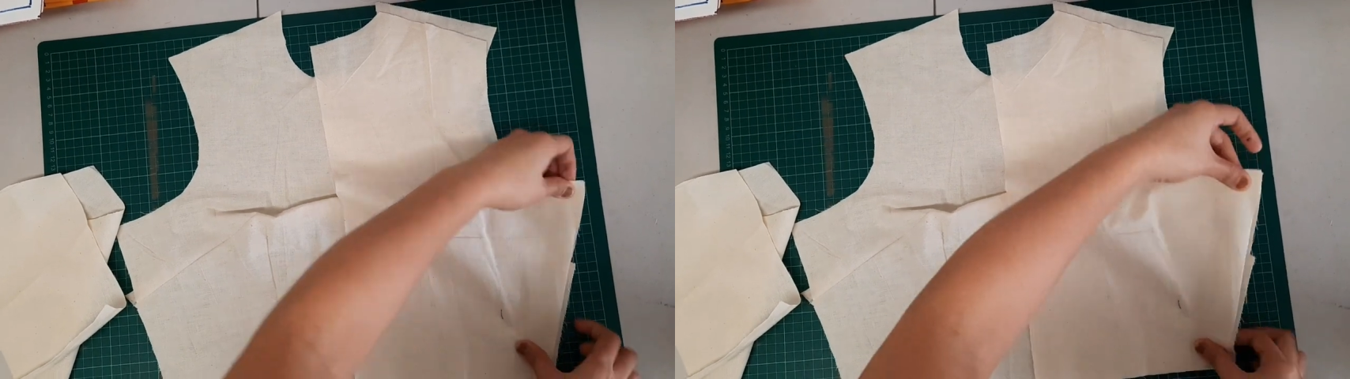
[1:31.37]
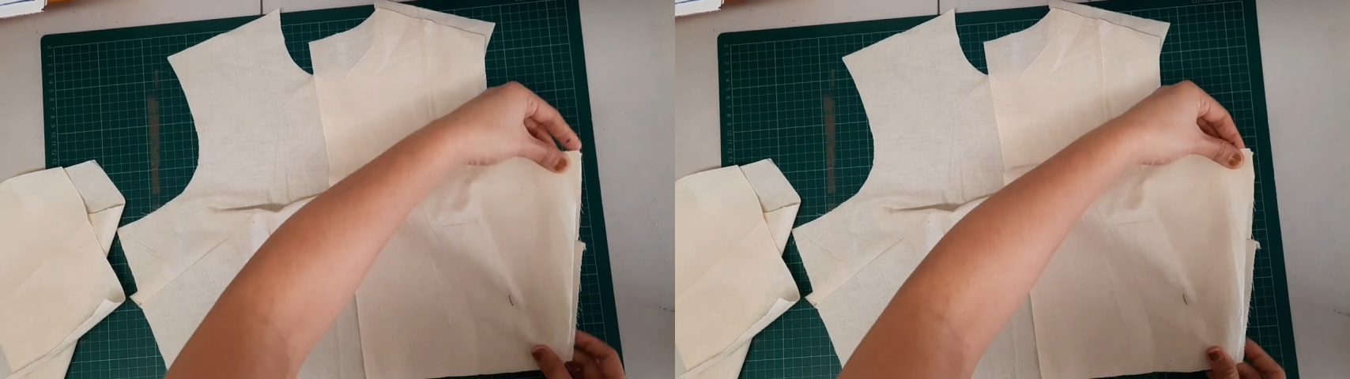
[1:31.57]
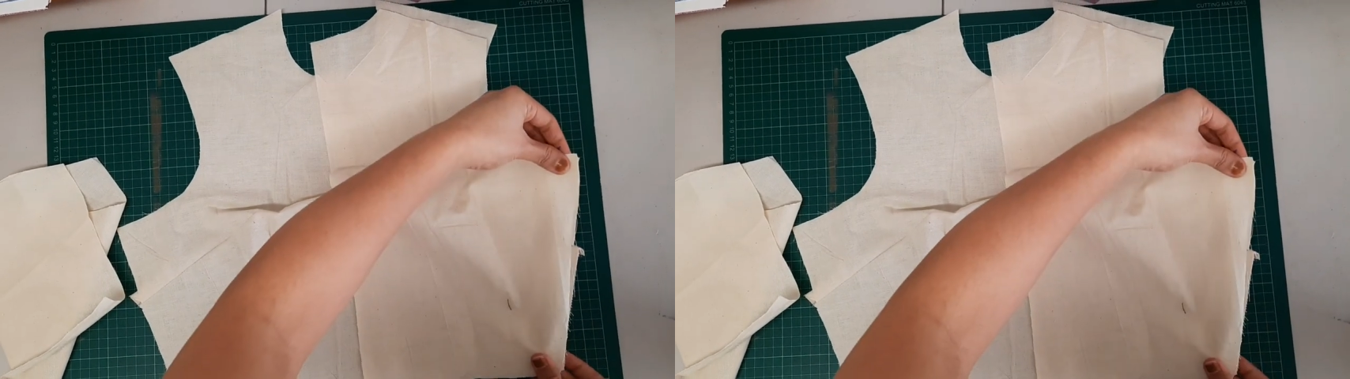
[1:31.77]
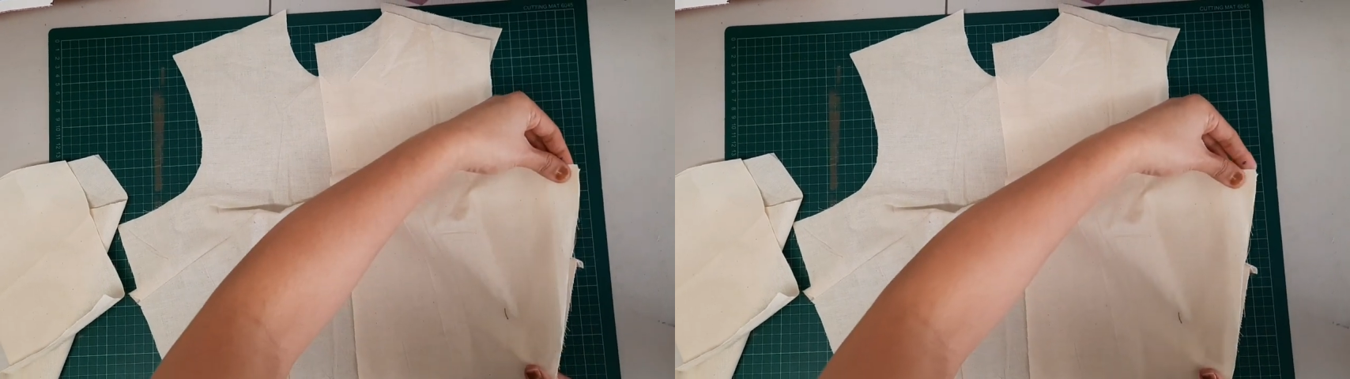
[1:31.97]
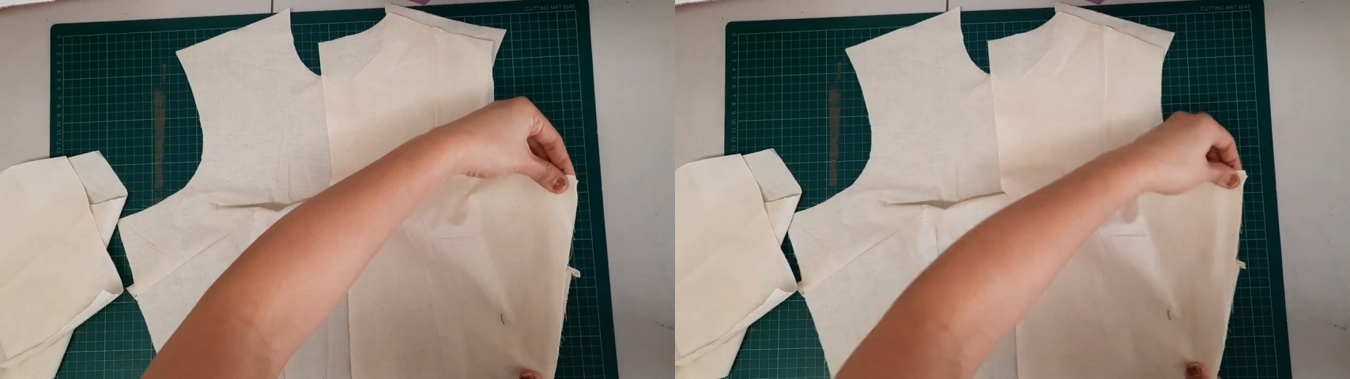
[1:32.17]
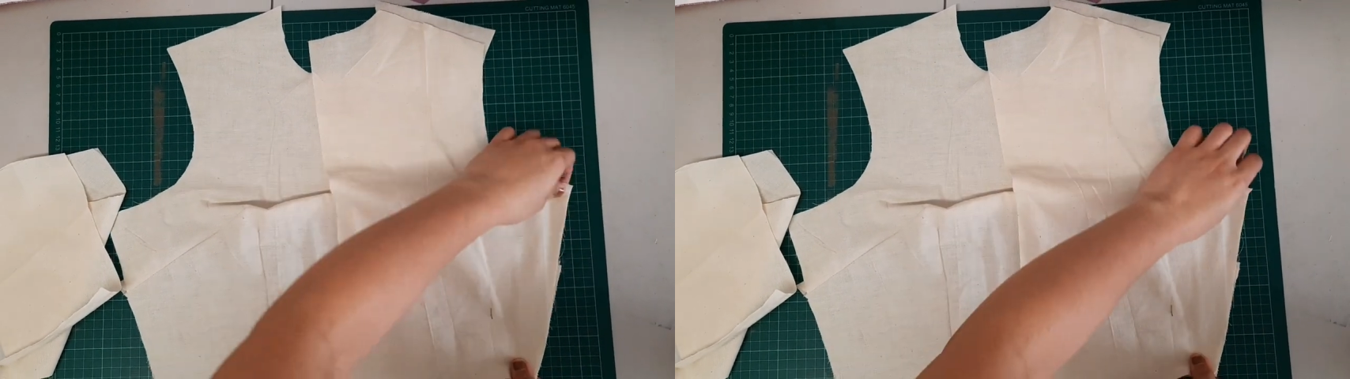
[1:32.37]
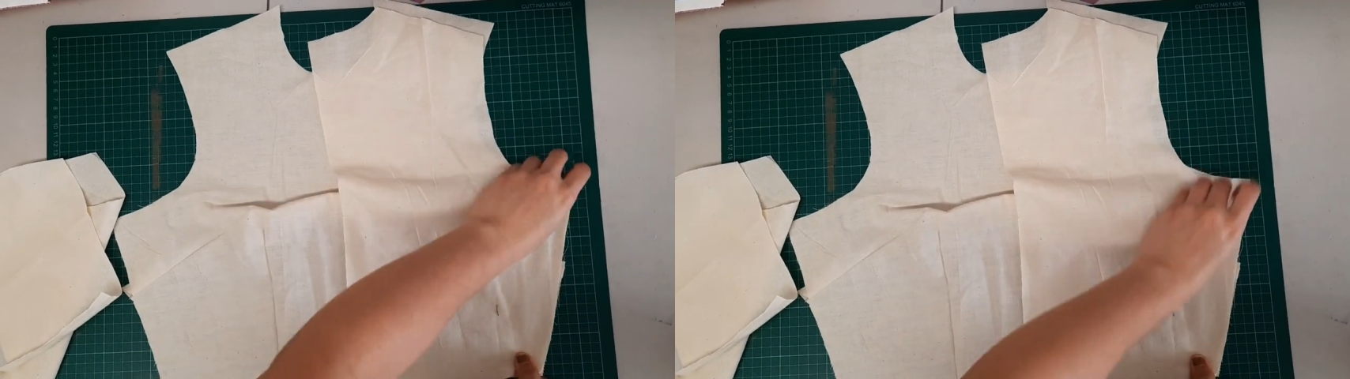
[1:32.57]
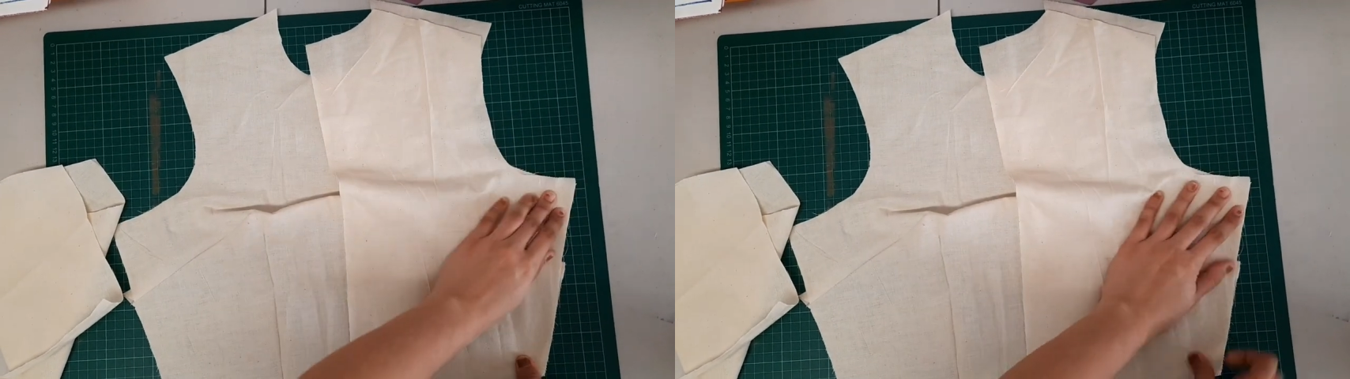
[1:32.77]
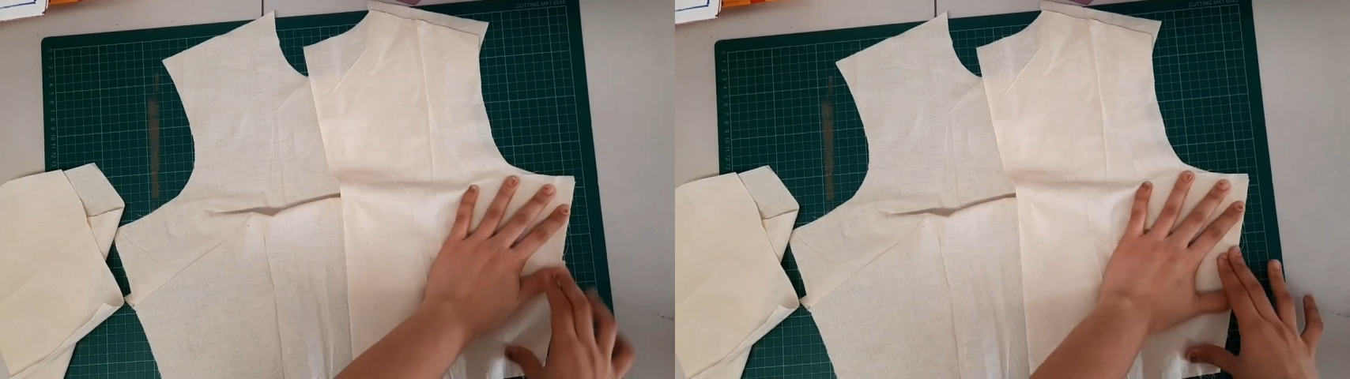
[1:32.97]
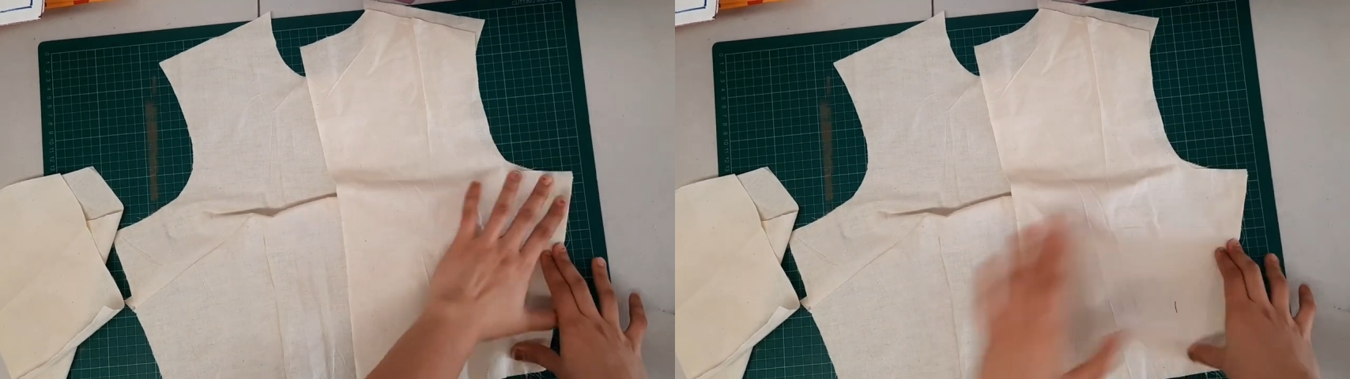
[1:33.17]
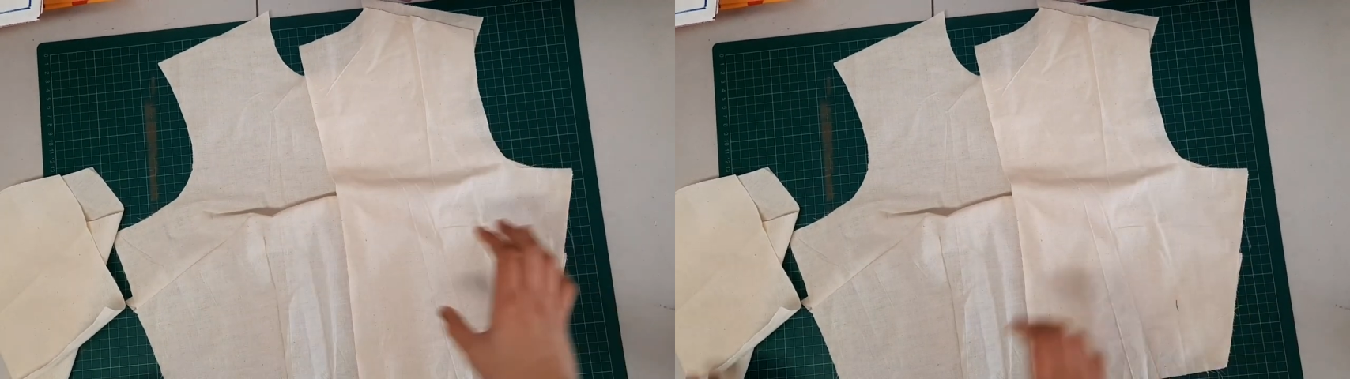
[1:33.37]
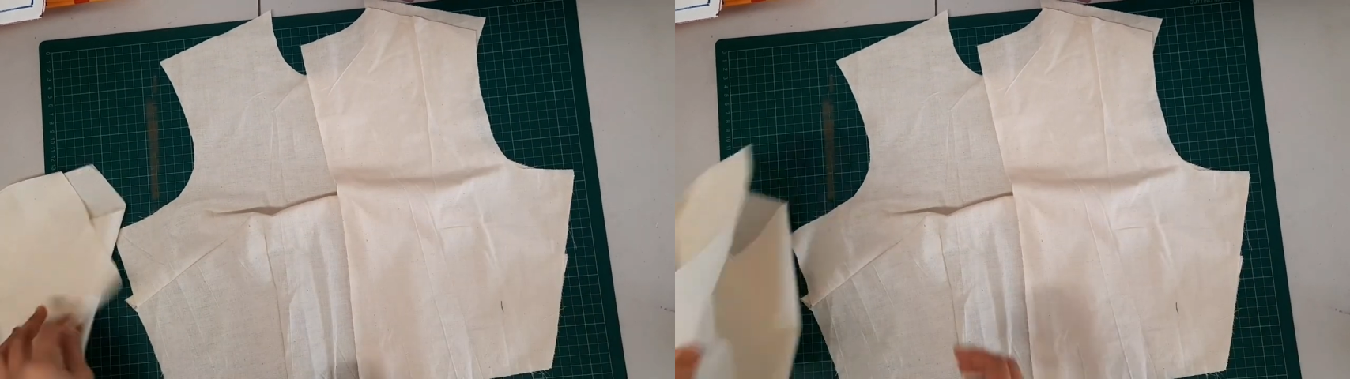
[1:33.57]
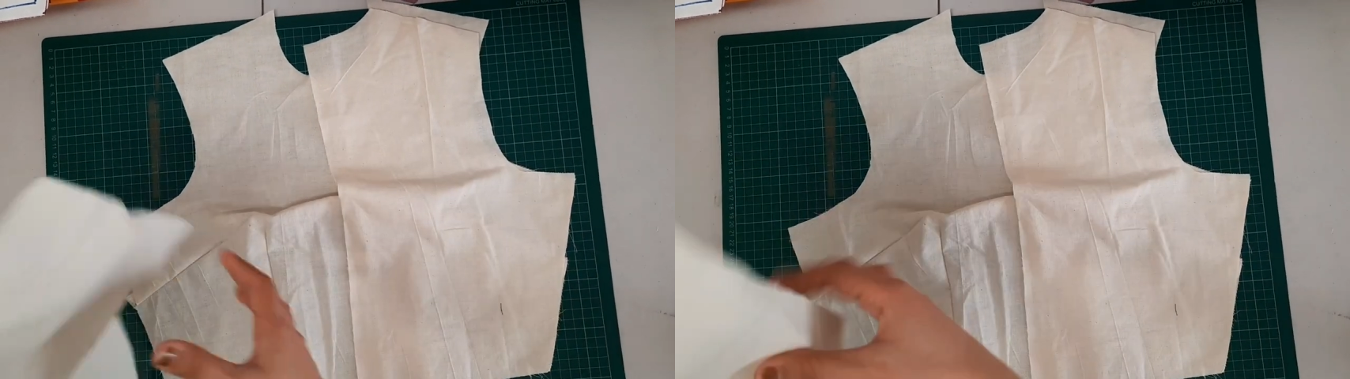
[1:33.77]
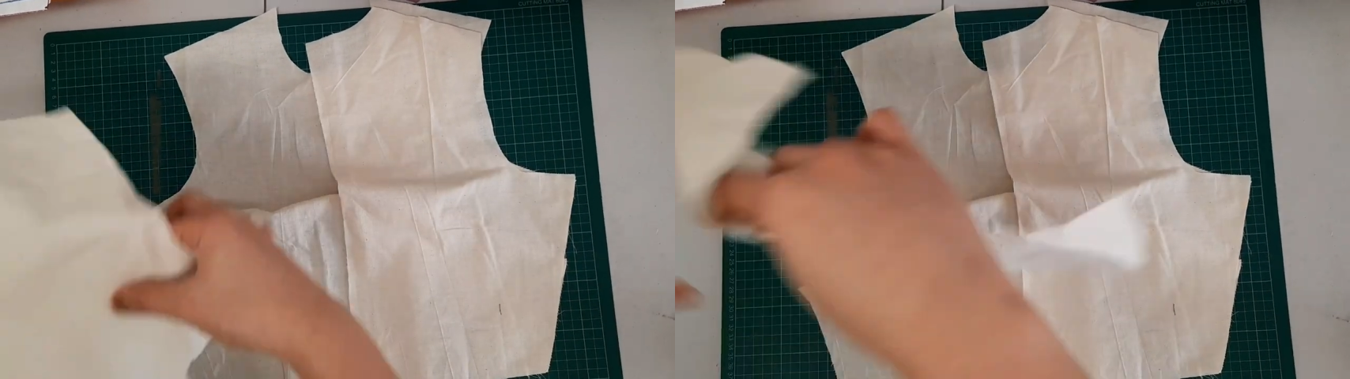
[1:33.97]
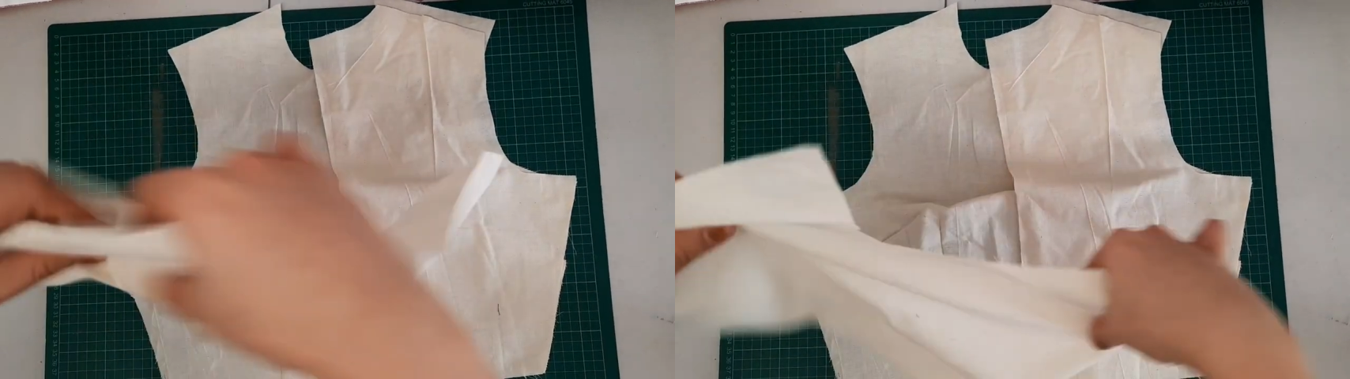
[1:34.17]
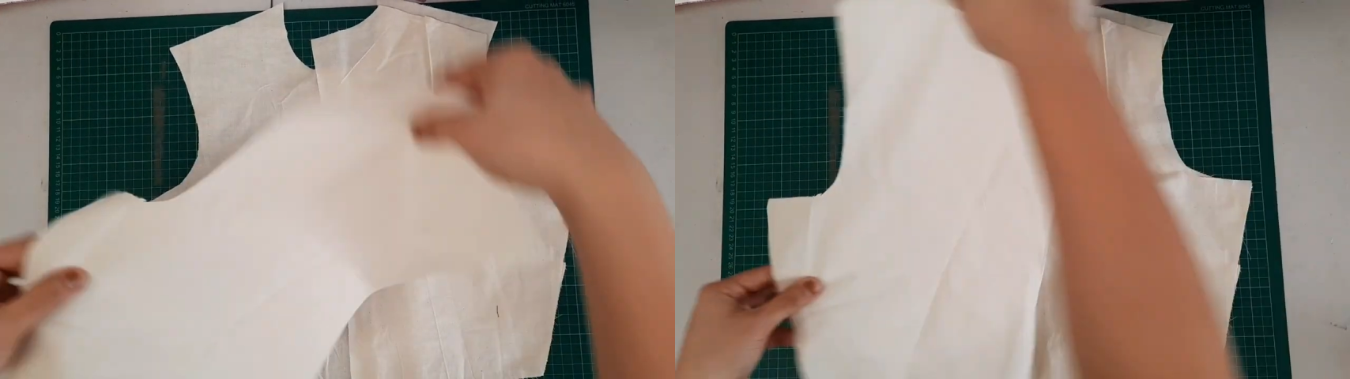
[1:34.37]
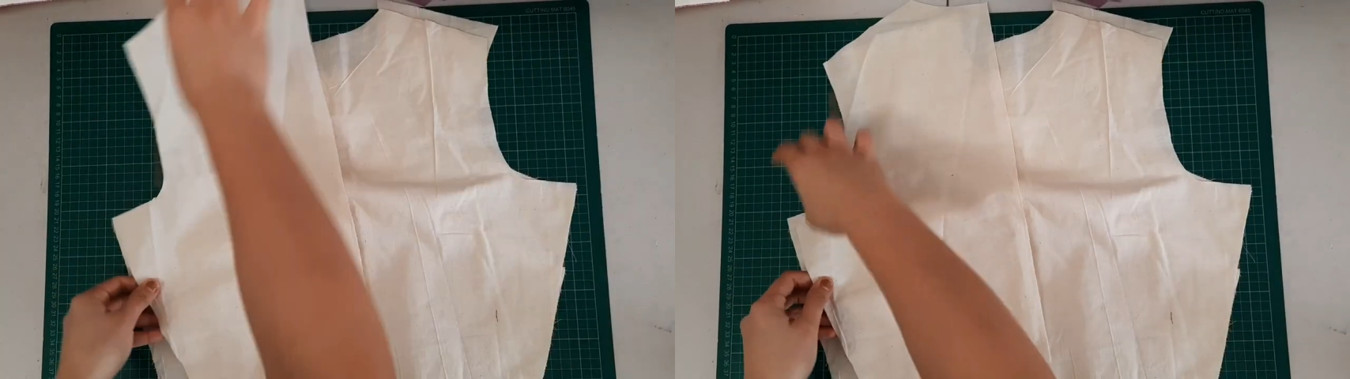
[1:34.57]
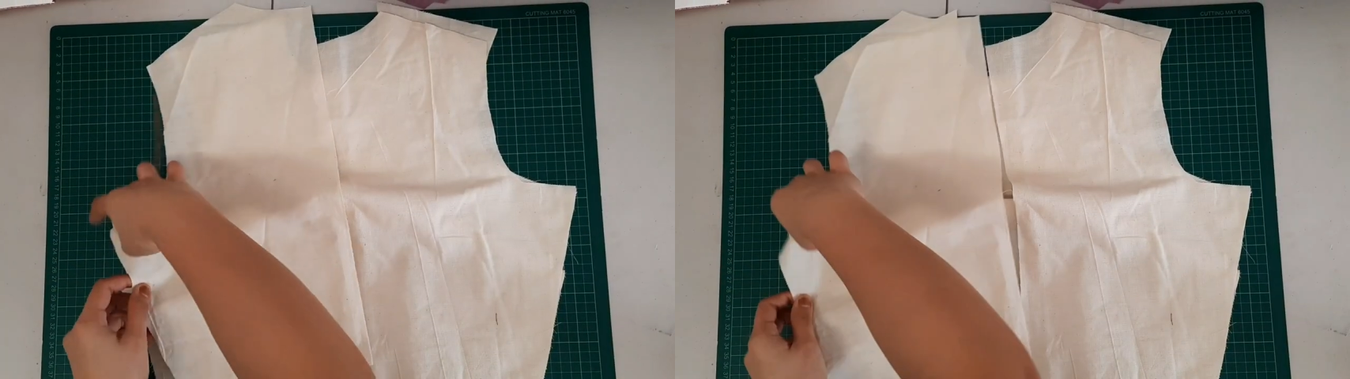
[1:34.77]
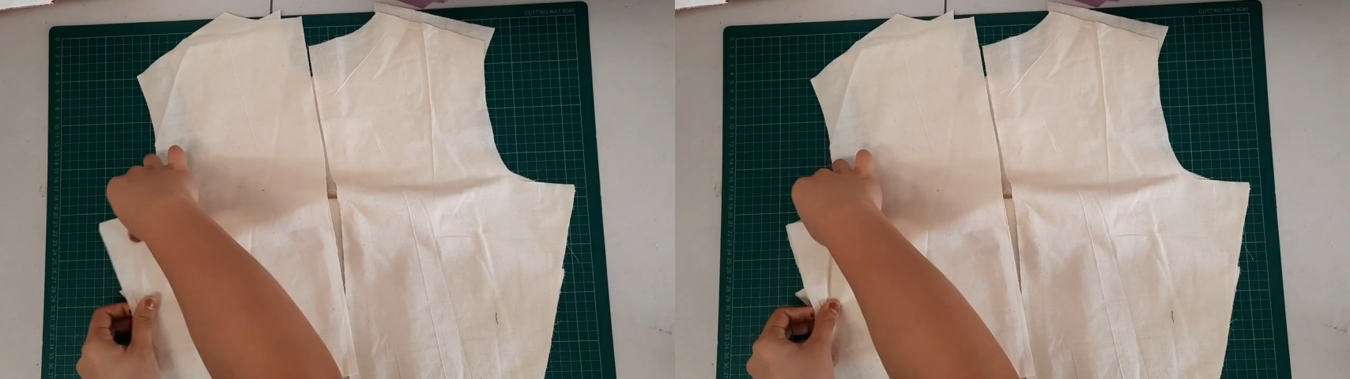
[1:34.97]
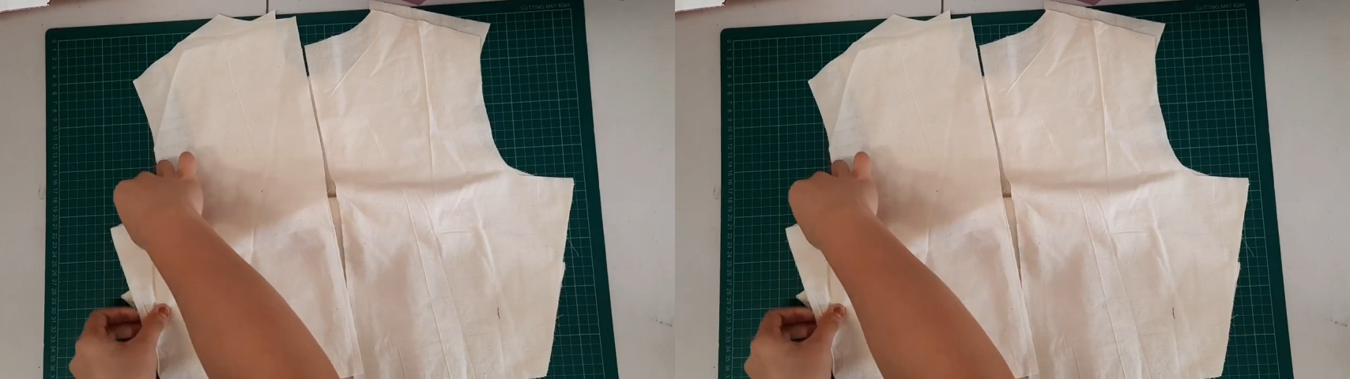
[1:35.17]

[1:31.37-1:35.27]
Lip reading: [unreadable: no face in view]